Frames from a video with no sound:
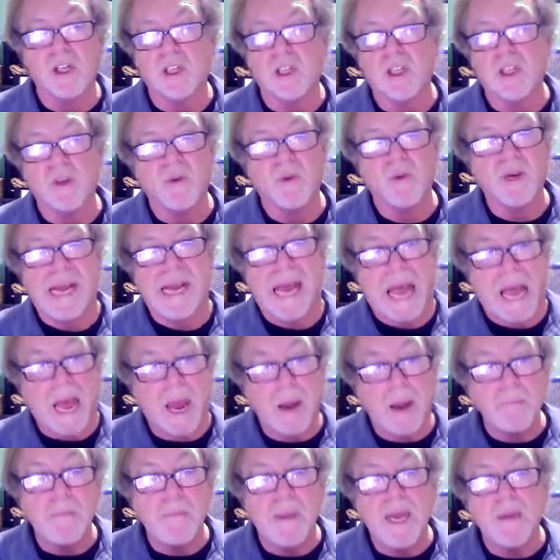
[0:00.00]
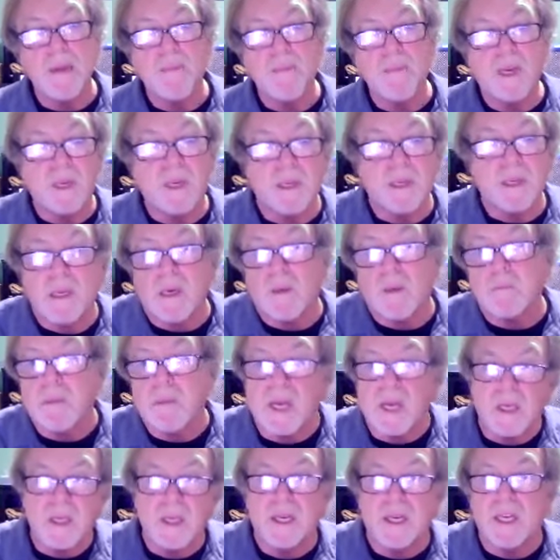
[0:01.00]
to it and maybe a little
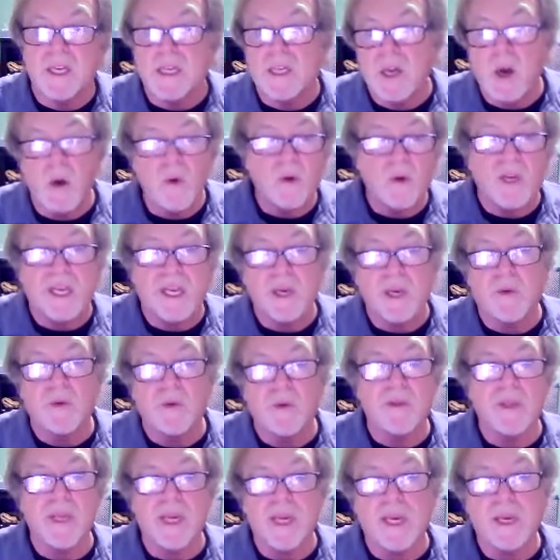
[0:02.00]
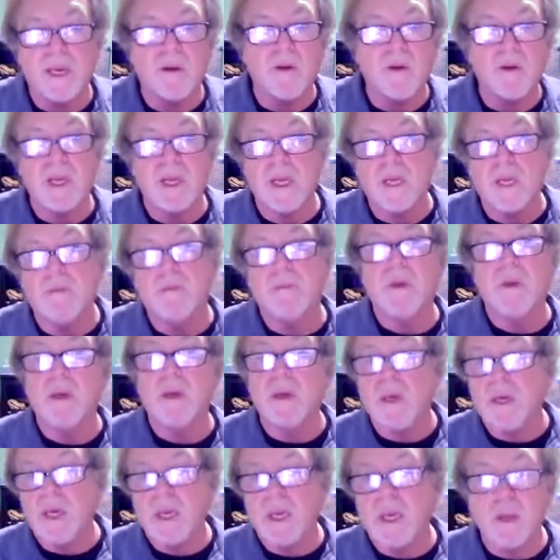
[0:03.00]
melody note here and there
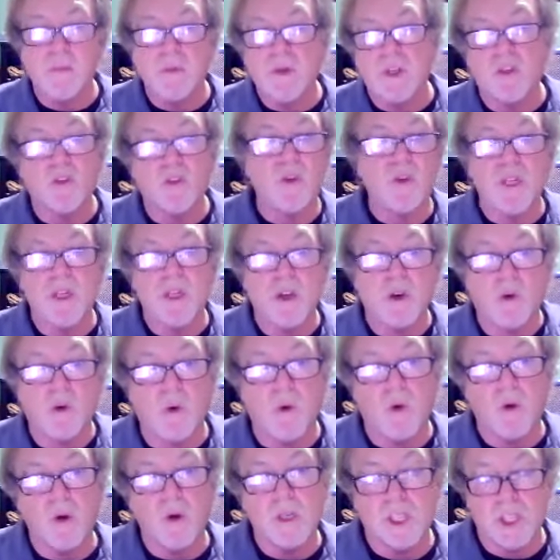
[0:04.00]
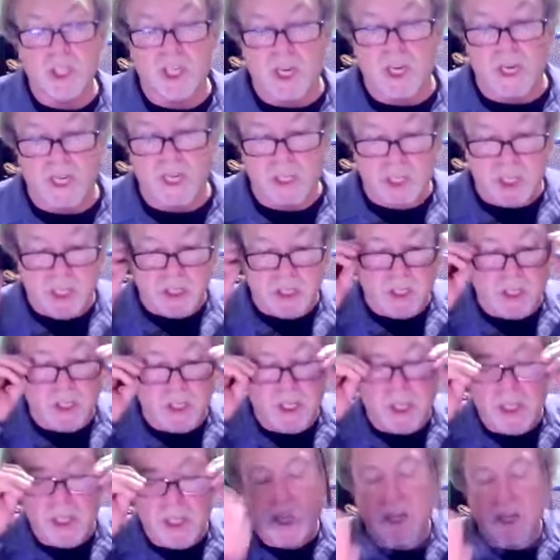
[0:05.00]
in between your chord
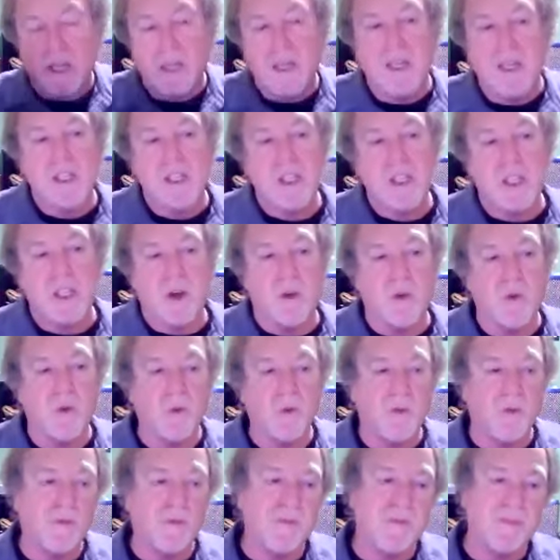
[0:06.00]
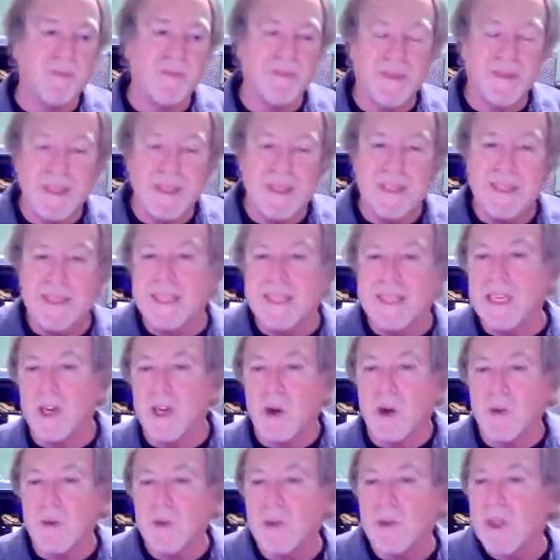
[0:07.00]
changes. So, you know,